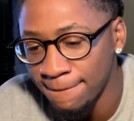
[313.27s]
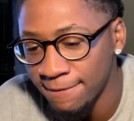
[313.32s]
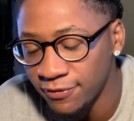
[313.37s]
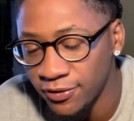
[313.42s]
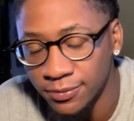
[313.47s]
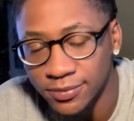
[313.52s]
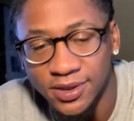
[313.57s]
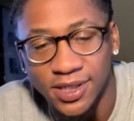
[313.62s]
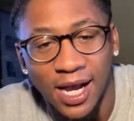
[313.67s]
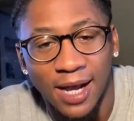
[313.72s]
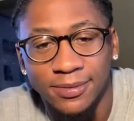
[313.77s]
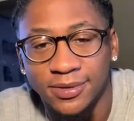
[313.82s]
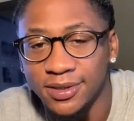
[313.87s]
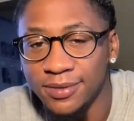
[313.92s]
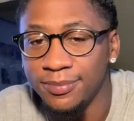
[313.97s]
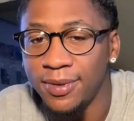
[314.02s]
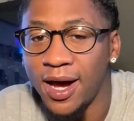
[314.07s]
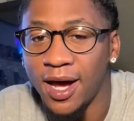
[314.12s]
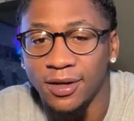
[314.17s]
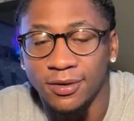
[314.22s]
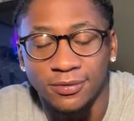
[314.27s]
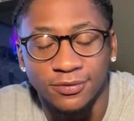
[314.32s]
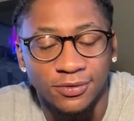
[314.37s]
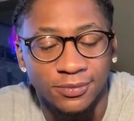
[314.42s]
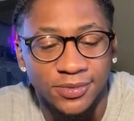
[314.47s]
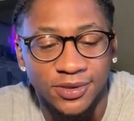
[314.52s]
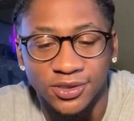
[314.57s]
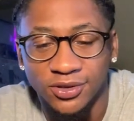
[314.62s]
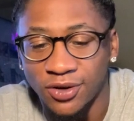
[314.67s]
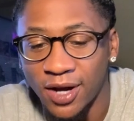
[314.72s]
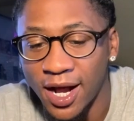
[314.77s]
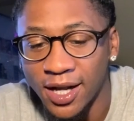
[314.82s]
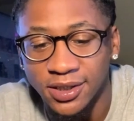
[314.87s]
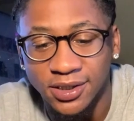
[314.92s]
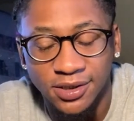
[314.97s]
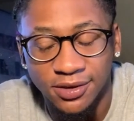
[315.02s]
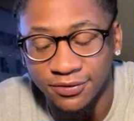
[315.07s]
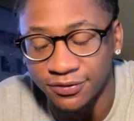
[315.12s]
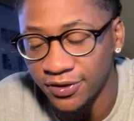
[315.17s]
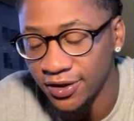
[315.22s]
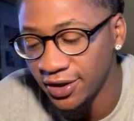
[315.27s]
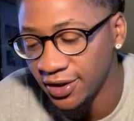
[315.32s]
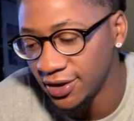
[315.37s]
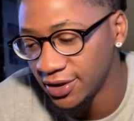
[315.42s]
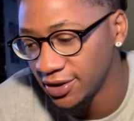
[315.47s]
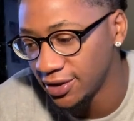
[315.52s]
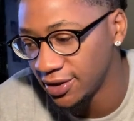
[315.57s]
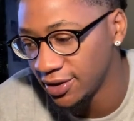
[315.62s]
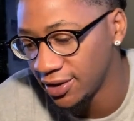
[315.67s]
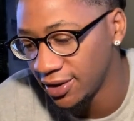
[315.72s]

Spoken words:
from top to bottom, from scratch to finish.